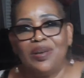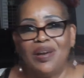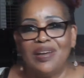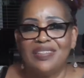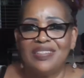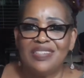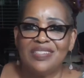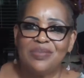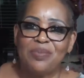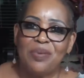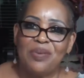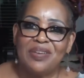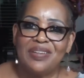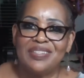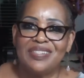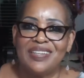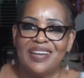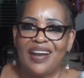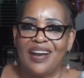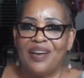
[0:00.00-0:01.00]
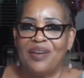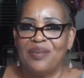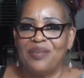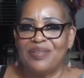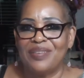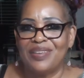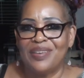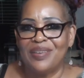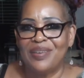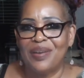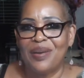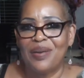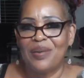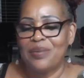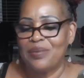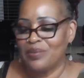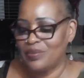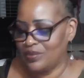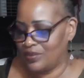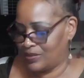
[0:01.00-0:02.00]
know, I just want to talk, you
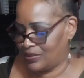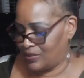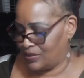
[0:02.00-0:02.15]
know.